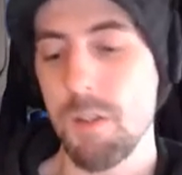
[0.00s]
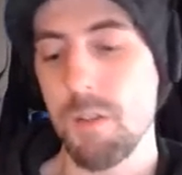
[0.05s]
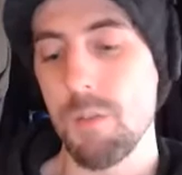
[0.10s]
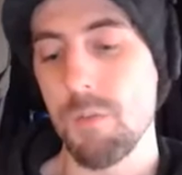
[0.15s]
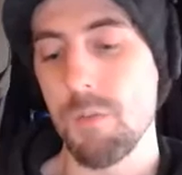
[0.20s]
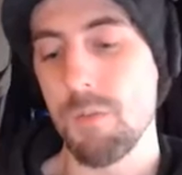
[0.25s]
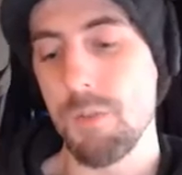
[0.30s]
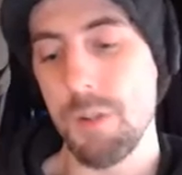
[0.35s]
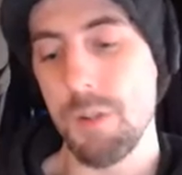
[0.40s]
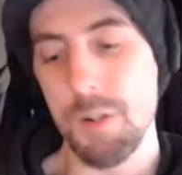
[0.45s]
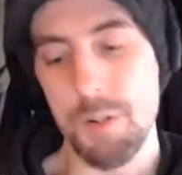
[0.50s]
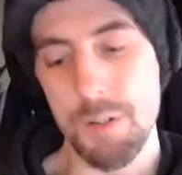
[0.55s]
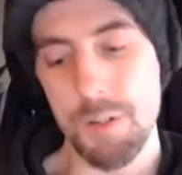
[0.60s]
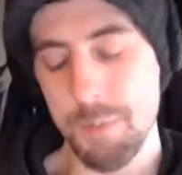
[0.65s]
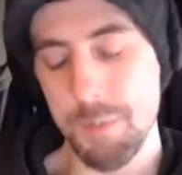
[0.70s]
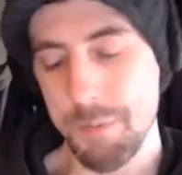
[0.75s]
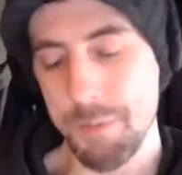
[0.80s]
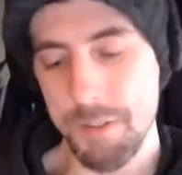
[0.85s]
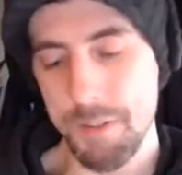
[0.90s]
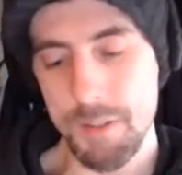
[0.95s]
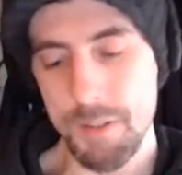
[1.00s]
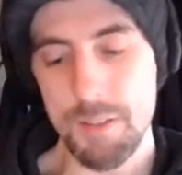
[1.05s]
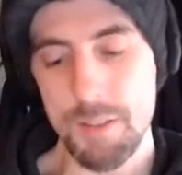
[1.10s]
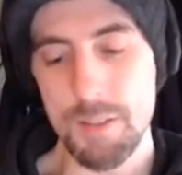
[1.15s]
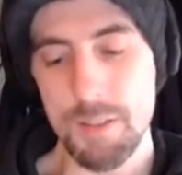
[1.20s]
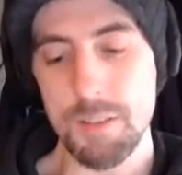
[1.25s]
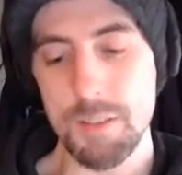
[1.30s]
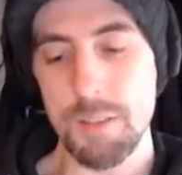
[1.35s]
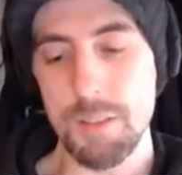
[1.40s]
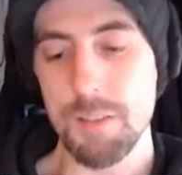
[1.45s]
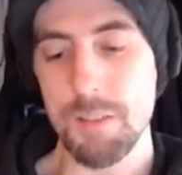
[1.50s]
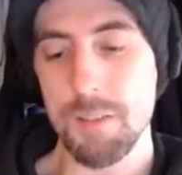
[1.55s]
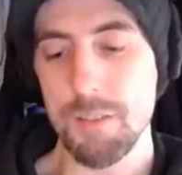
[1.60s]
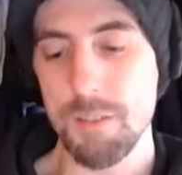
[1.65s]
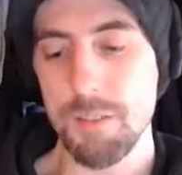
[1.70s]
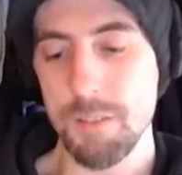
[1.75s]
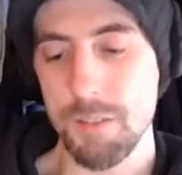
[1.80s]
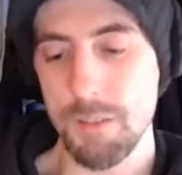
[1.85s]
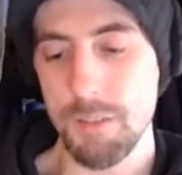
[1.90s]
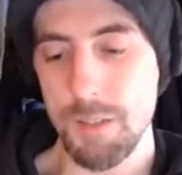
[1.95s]
very upset, and
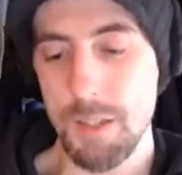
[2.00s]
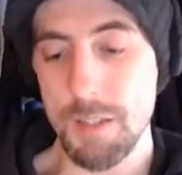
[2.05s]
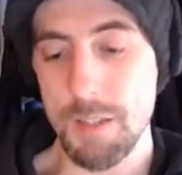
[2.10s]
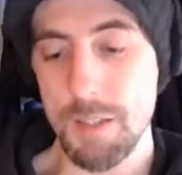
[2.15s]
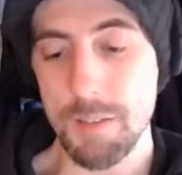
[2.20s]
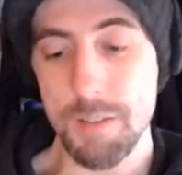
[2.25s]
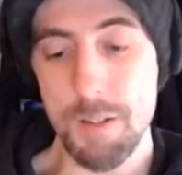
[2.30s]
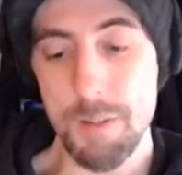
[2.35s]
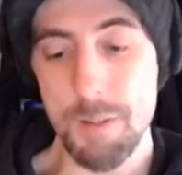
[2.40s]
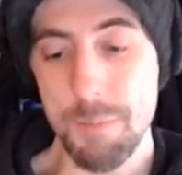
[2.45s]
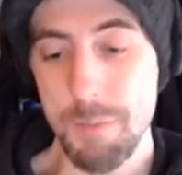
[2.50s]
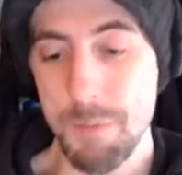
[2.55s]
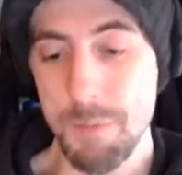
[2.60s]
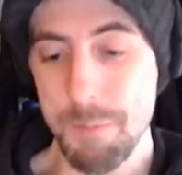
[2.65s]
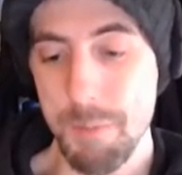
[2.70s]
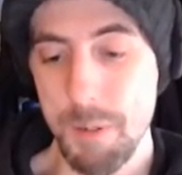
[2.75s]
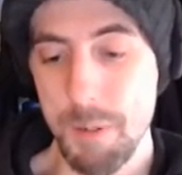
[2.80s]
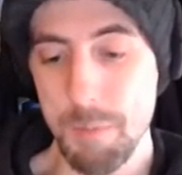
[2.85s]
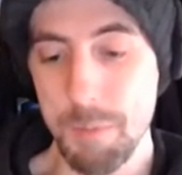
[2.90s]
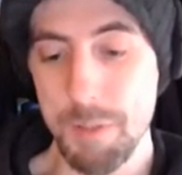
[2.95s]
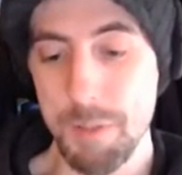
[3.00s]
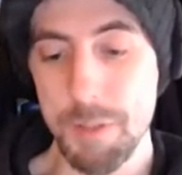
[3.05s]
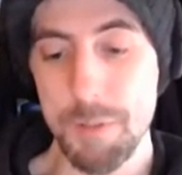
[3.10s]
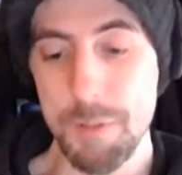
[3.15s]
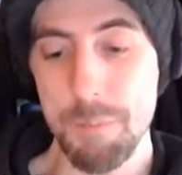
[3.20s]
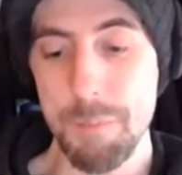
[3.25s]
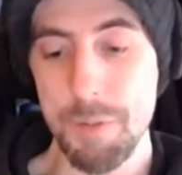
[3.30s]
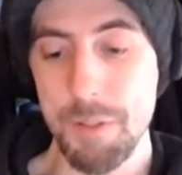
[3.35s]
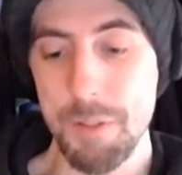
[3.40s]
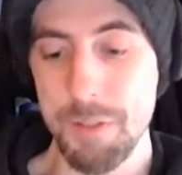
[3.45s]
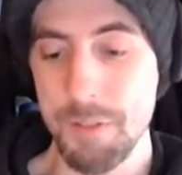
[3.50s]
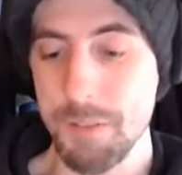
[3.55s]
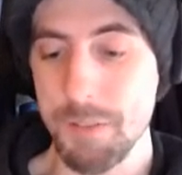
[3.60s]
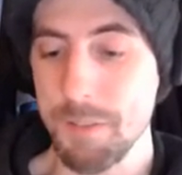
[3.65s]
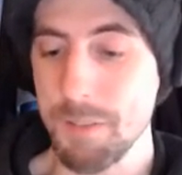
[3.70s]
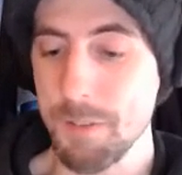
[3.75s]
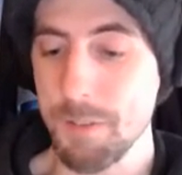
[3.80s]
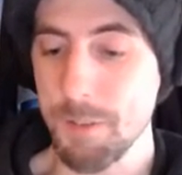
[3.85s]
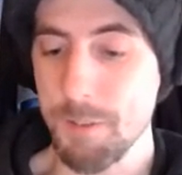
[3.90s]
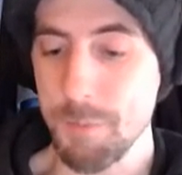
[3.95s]
has not been public, but
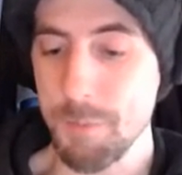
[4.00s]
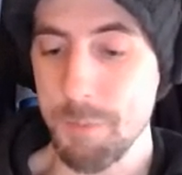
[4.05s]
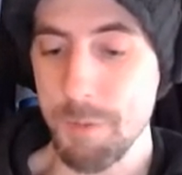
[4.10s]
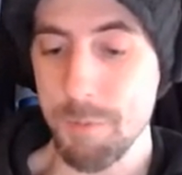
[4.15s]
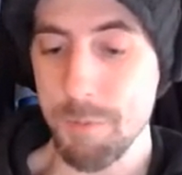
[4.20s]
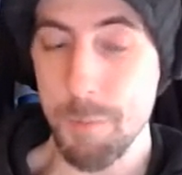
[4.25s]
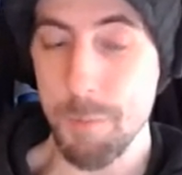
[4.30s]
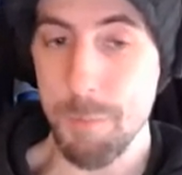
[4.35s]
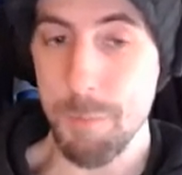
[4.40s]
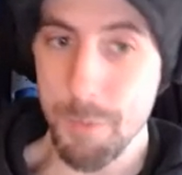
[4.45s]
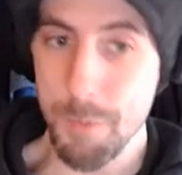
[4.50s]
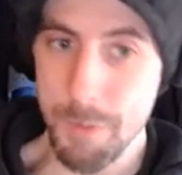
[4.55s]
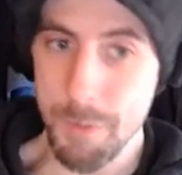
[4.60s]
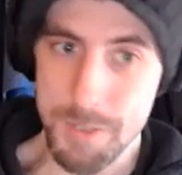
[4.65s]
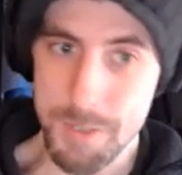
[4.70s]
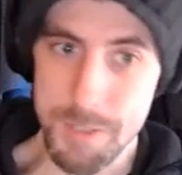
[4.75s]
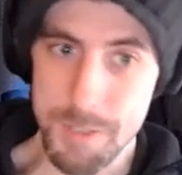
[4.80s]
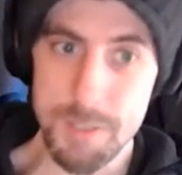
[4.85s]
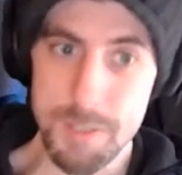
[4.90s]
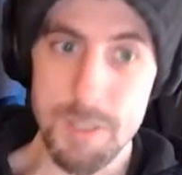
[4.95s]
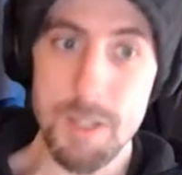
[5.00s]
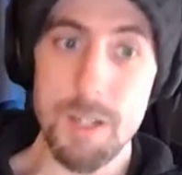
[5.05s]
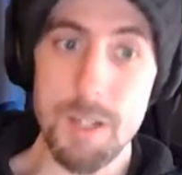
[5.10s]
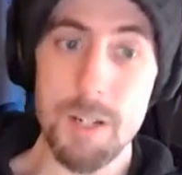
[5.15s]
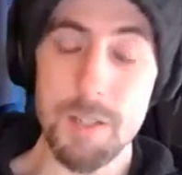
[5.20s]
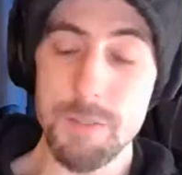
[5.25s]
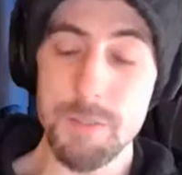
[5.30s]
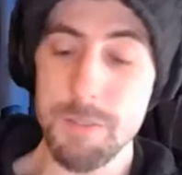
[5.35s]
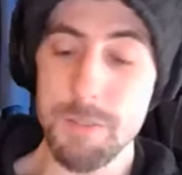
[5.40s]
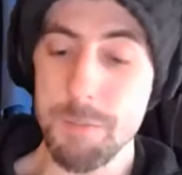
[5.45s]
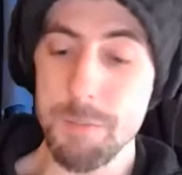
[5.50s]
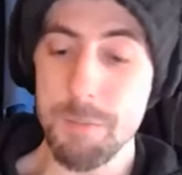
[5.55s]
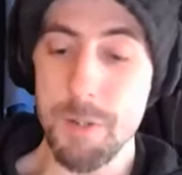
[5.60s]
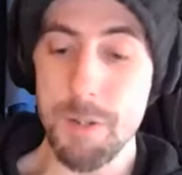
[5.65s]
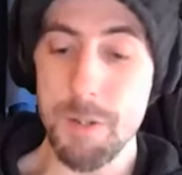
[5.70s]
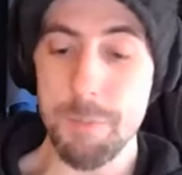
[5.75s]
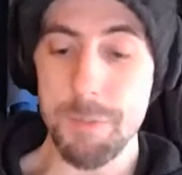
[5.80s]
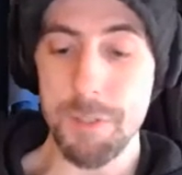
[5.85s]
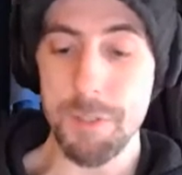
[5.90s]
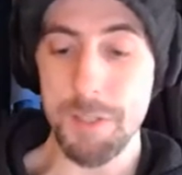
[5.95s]
there have been reports of him
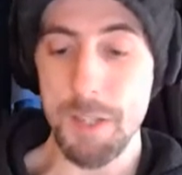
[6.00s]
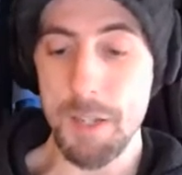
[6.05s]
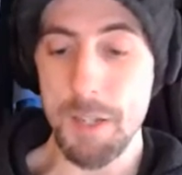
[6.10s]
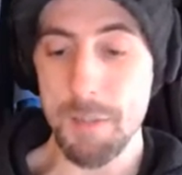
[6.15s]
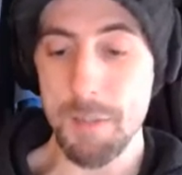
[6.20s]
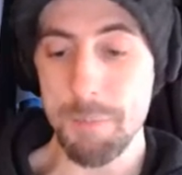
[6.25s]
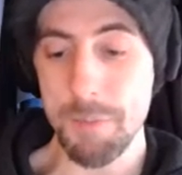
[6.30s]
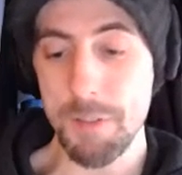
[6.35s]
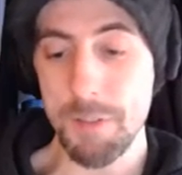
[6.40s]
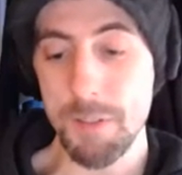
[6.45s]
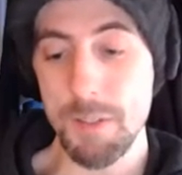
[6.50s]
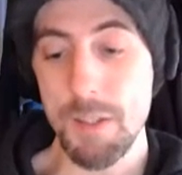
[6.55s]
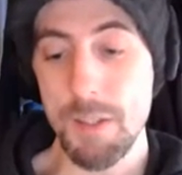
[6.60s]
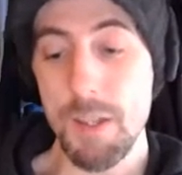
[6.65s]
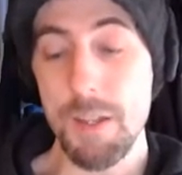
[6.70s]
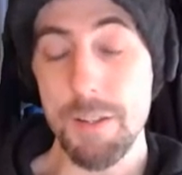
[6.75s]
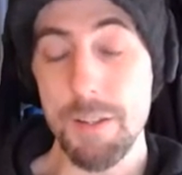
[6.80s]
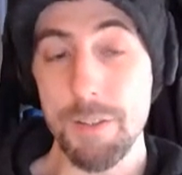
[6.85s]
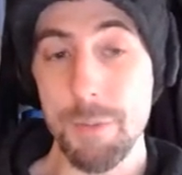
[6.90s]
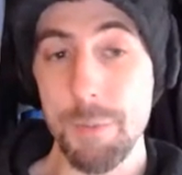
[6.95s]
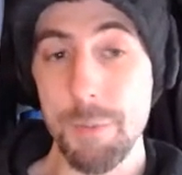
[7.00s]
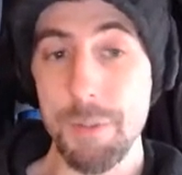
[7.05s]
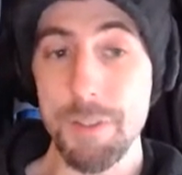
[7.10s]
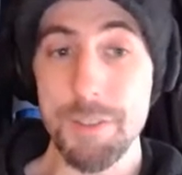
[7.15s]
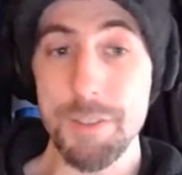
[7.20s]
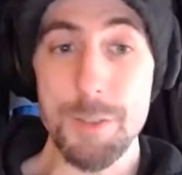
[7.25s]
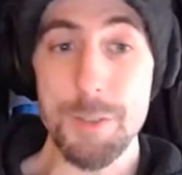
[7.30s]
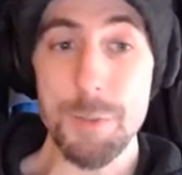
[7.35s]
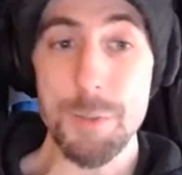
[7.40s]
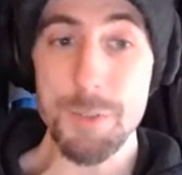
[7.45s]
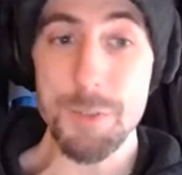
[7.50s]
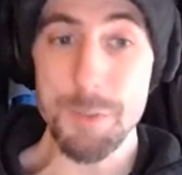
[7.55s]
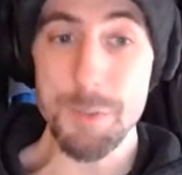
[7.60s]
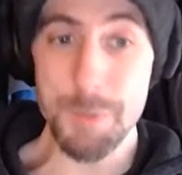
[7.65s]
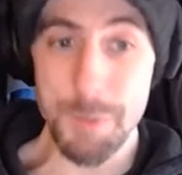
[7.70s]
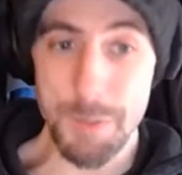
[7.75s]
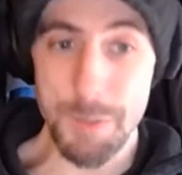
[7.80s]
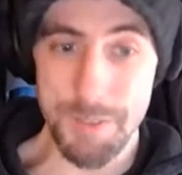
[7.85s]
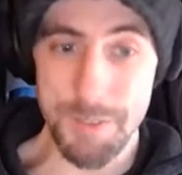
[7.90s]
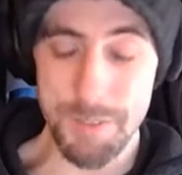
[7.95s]
not being happy, as well as George
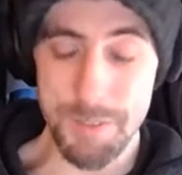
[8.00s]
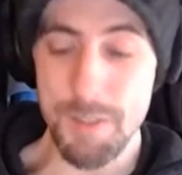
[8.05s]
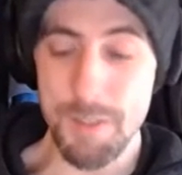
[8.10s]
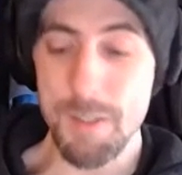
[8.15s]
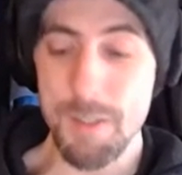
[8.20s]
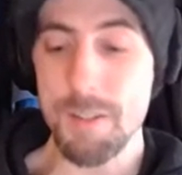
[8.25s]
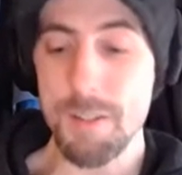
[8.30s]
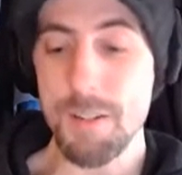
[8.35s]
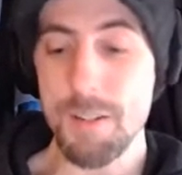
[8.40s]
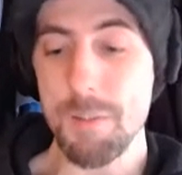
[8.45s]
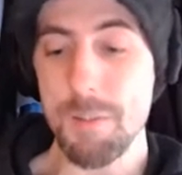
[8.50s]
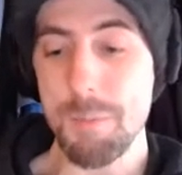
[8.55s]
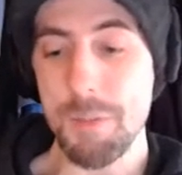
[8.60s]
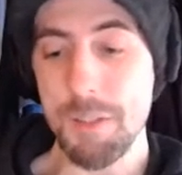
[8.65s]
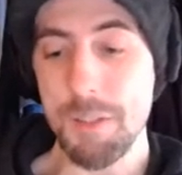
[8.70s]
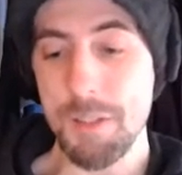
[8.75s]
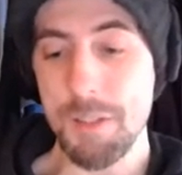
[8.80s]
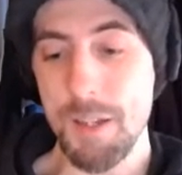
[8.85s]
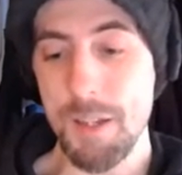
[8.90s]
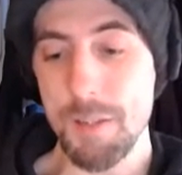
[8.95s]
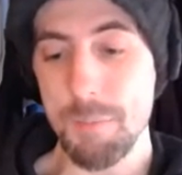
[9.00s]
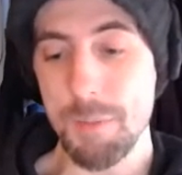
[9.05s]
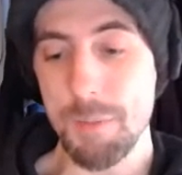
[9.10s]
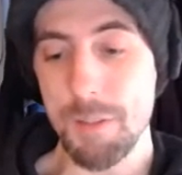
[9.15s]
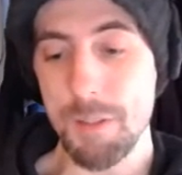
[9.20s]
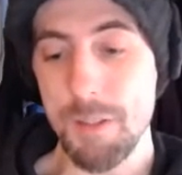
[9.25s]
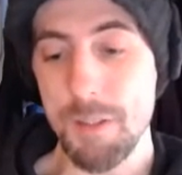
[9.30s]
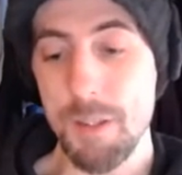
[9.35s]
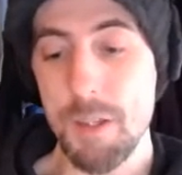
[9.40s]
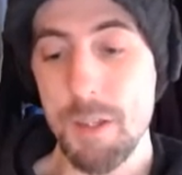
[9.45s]
Lucas not being happy.